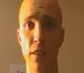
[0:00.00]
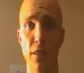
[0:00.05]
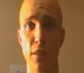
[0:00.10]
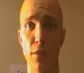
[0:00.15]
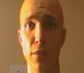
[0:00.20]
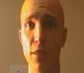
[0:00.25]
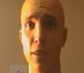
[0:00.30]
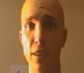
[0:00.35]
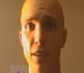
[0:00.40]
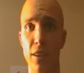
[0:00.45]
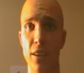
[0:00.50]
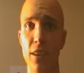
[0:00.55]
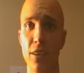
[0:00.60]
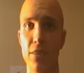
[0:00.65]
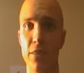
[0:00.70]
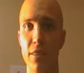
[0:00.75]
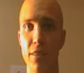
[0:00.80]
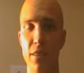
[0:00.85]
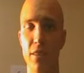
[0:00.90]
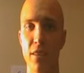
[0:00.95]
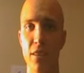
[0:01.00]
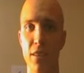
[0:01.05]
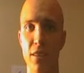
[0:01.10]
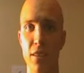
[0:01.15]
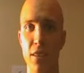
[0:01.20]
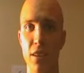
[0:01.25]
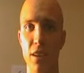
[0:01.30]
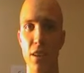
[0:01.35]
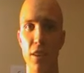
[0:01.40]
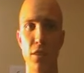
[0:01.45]
I need to get out.
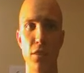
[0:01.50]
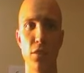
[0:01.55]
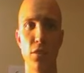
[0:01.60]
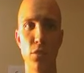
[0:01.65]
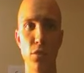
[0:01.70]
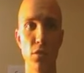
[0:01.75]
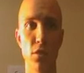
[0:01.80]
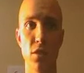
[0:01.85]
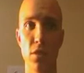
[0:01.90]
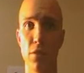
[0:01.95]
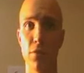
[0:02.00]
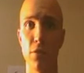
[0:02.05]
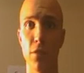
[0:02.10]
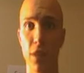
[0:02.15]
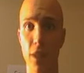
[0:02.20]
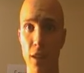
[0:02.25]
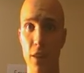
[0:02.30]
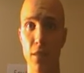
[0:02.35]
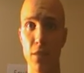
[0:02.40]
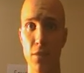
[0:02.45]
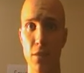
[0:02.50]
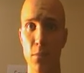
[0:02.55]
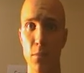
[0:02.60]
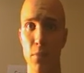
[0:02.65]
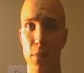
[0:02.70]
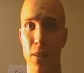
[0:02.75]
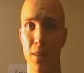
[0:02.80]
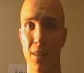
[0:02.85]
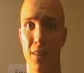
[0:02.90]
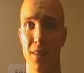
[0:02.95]
I need to do something else,
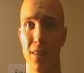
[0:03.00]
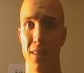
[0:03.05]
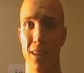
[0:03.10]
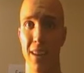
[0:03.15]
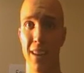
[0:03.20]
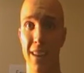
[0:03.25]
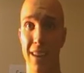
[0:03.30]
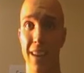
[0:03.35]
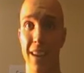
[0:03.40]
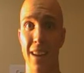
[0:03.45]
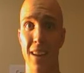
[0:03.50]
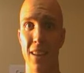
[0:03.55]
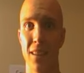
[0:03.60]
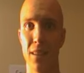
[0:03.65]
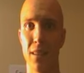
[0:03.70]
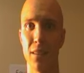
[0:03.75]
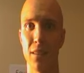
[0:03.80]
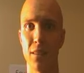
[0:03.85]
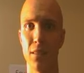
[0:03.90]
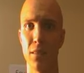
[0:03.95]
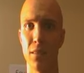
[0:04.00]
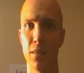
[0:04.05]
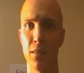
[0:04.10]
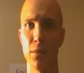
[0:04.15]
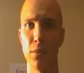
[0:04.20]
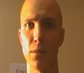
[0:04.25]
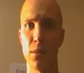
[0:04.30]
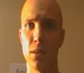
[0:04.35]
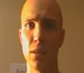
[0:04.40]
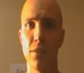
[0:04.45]
but I can't.
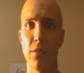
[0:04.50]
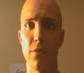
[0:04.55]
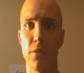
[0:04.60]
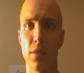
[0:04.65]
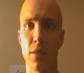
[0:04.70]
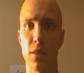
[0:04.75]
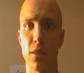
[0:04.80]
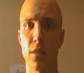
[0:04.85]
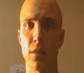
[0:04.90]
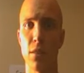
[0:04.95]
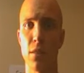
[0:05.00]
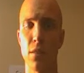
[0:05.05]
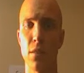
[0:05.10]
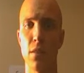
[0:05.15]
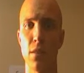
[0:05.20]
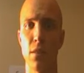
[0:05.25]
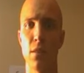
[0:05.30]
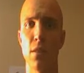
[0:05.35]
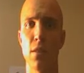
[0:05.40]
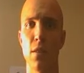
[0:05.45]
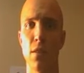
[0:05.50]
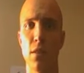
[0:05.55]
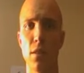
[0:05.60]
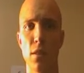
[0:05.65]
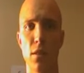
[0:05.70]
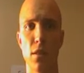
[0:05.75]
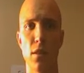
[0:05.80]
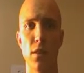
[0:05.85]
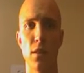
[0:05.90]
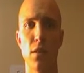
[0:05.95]
There was nothing.
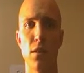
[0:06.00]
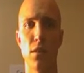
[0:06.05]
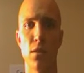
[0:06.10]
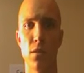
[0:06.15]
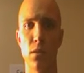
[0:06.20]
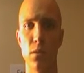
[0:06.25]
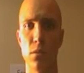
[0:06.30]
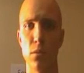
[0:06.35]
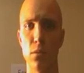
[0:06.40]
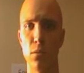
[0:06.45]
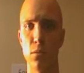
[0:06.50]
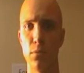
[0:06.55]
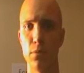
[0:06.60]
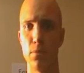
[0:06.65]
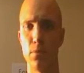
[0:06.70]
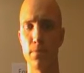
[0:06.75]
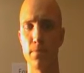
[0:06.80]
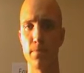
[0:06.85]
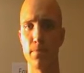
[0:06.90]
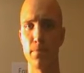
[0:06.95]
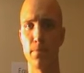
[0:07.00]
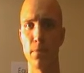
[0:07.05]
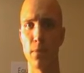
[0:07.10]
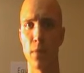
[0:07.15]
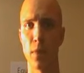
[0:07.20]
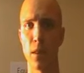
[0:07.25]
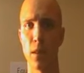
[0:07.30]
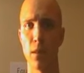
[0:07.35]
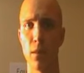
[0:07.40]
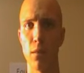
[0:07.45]
So
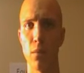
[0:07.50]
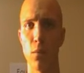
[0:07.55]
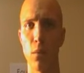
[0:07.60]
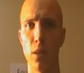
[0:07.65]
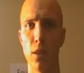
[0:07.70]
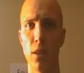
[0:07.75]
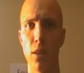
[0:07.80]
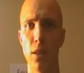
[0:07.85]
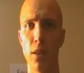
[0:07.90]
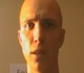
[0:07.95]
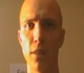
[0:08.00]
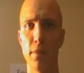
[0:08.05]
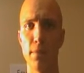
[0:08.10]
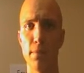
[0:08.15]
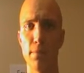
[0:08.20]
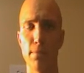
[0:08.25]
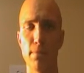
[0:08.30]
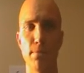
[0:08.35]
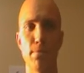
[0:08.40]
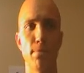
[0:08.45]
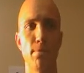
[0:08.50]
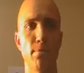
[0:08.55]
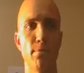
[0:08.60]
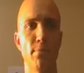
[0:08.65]
one day,